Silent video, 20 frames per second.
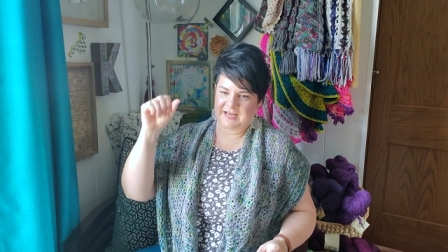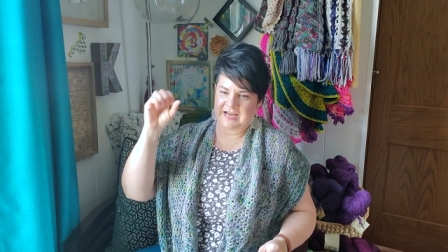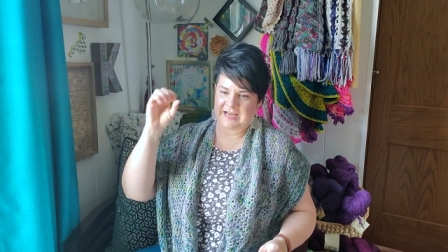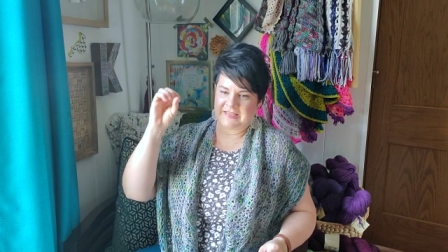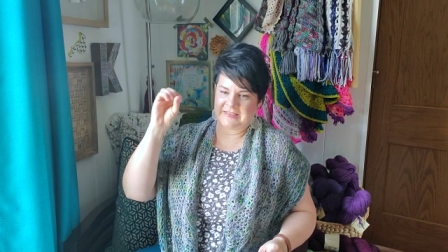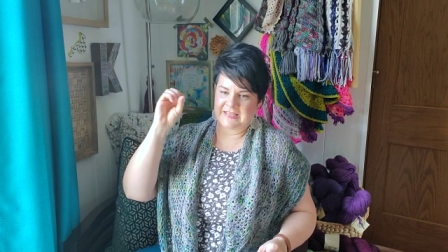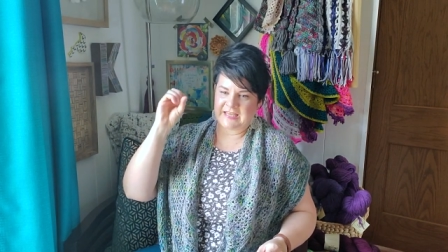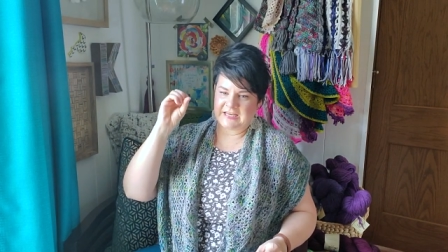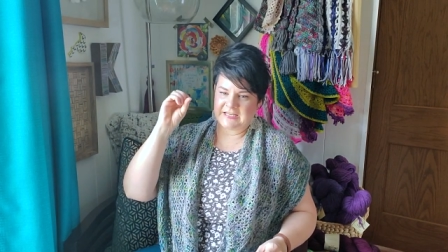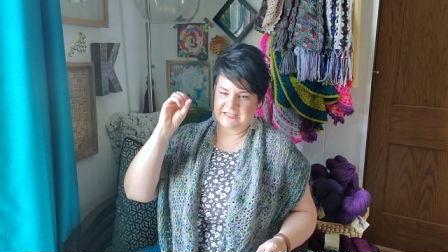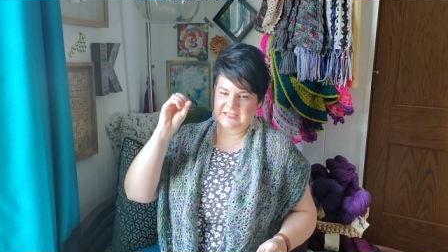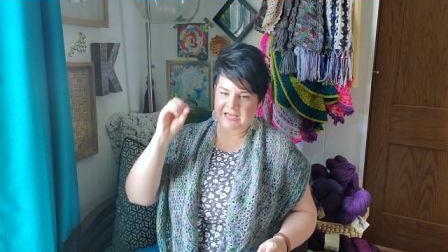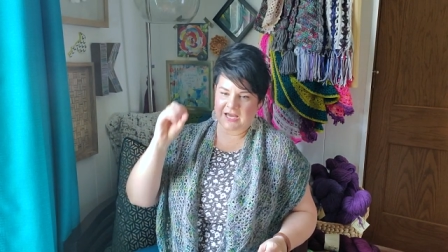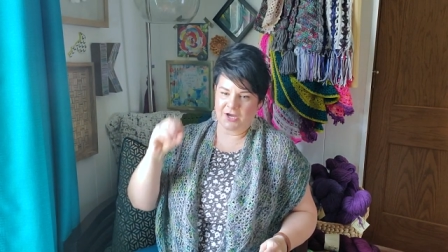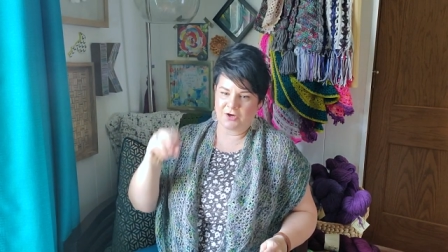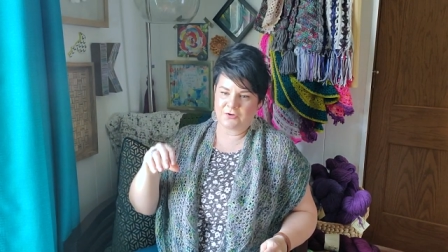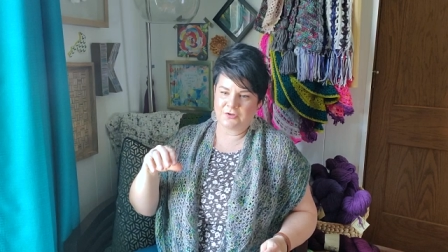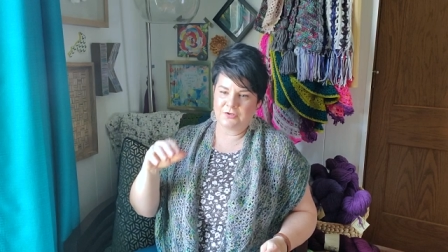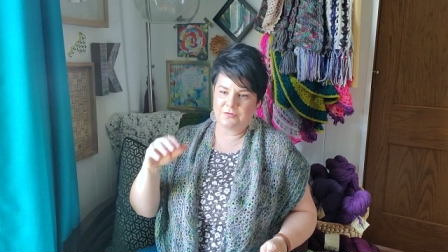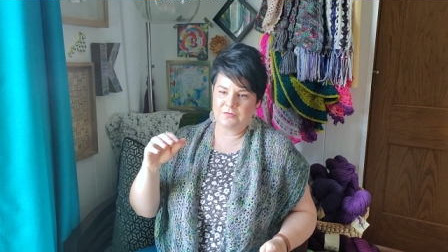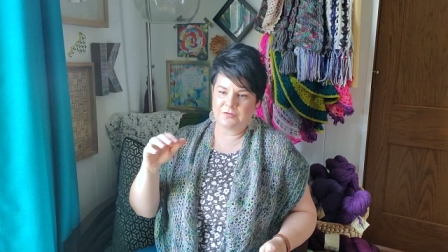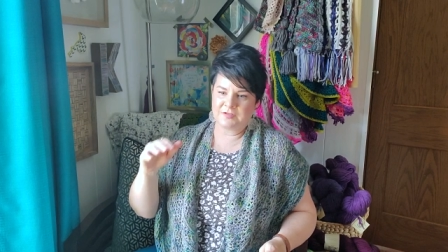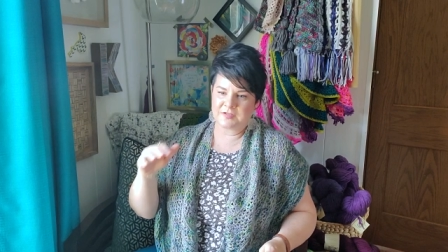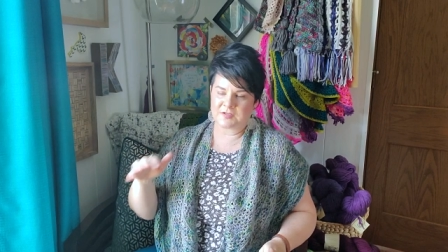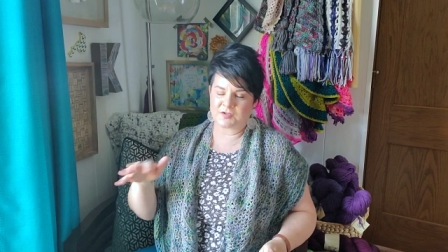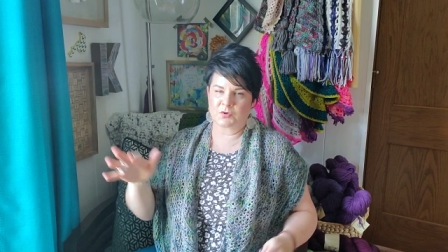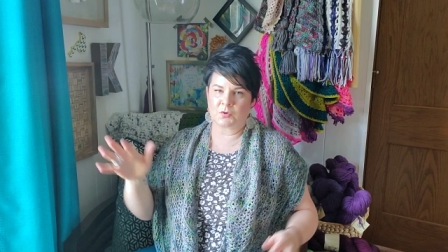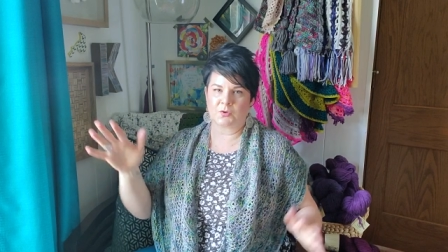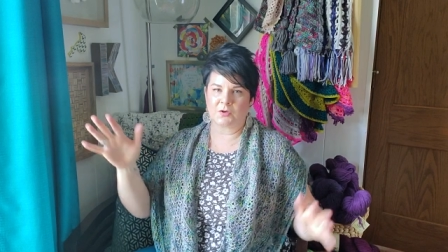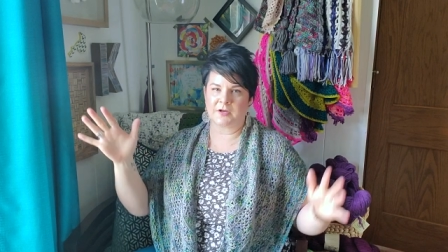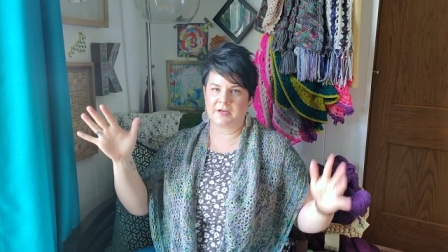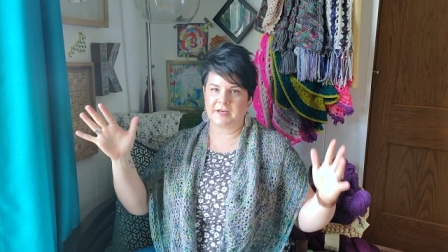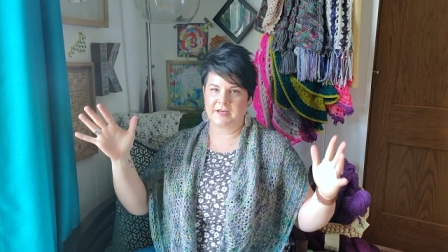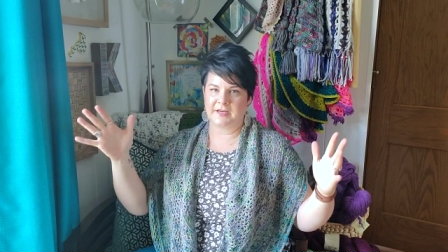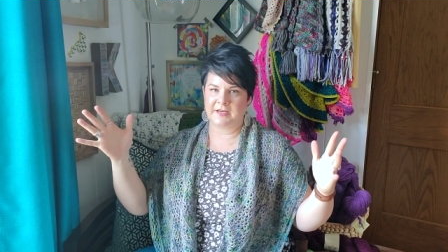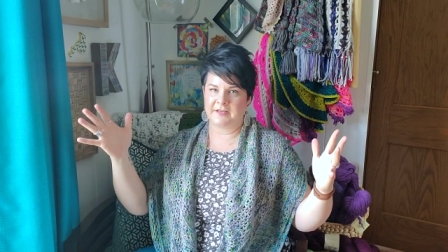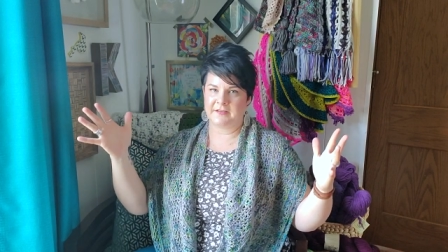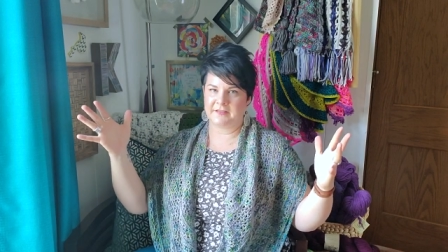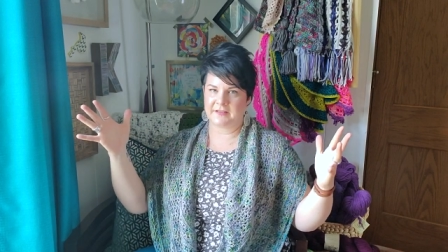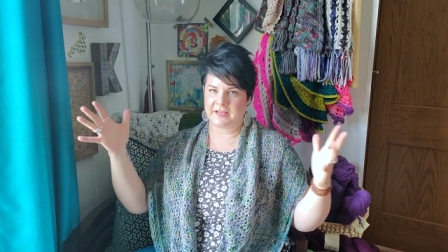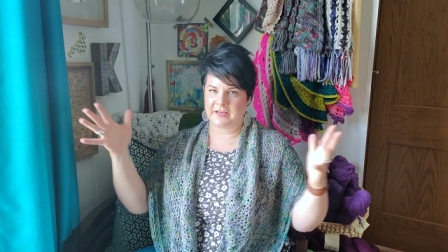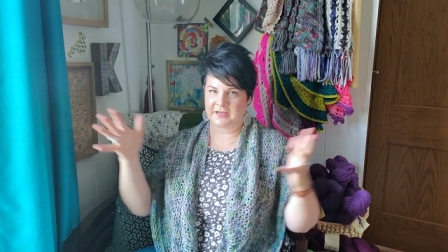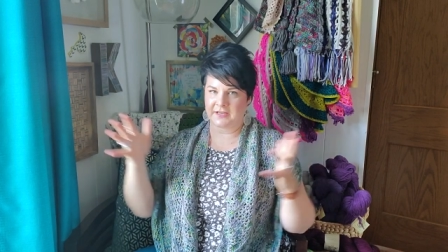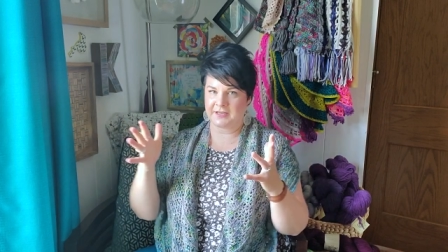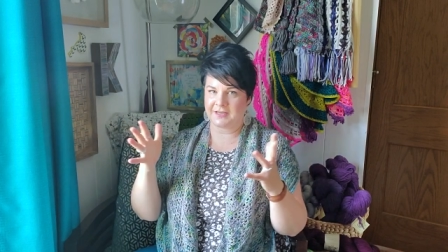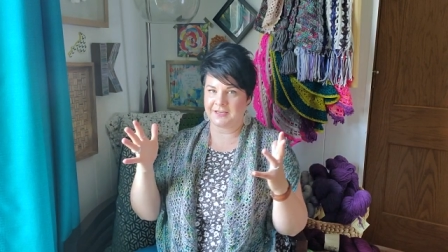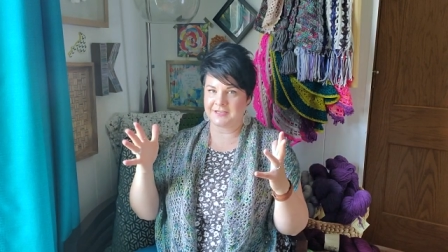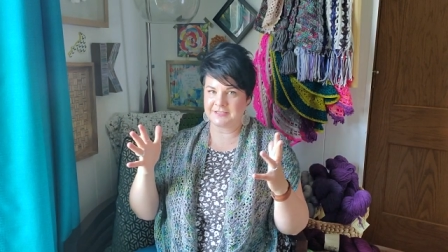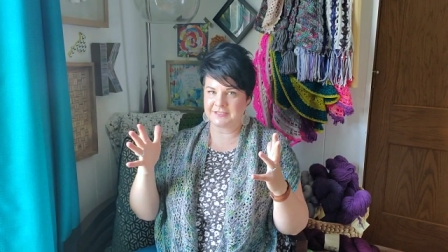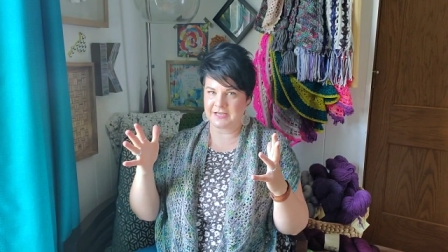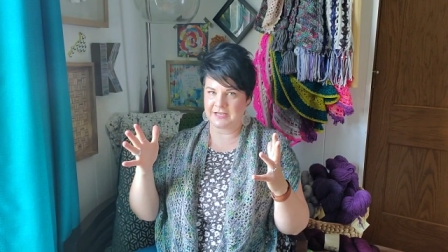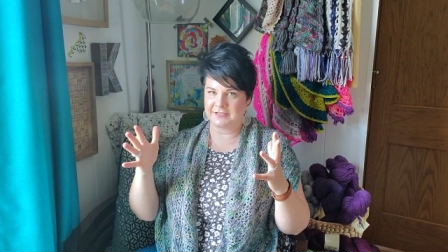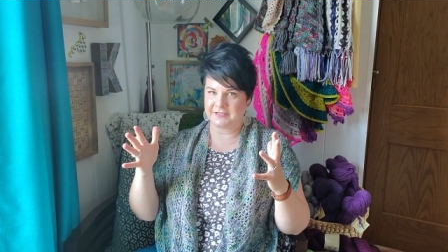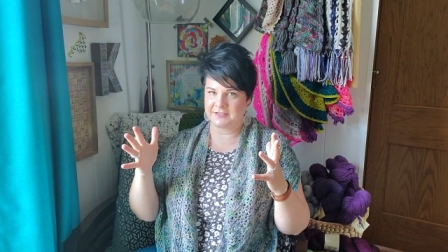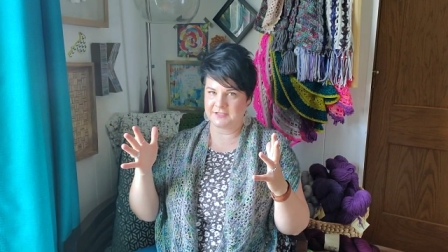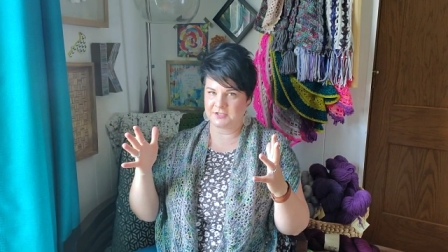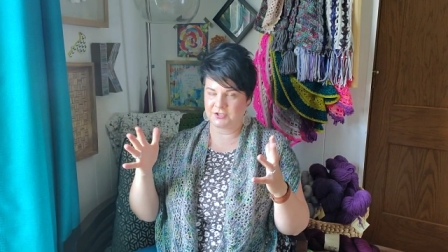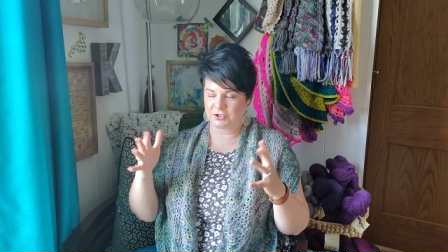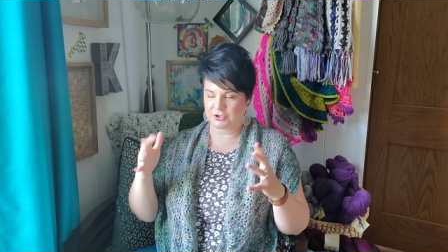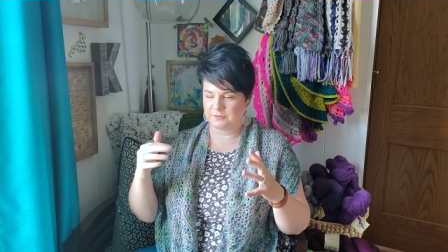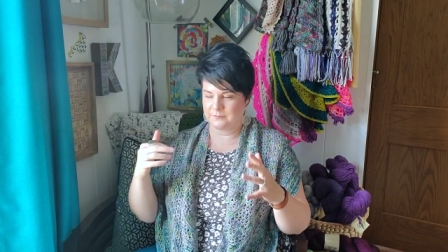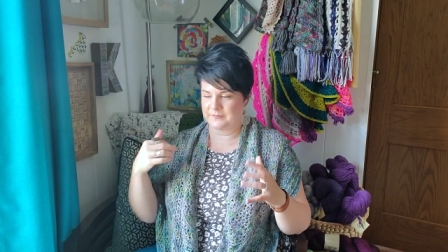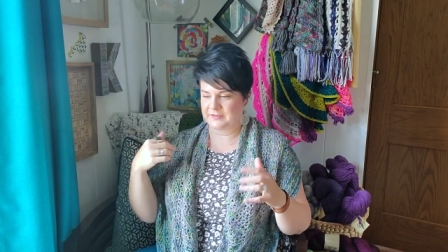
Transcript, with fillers: and they tell you the story in like a condensed term.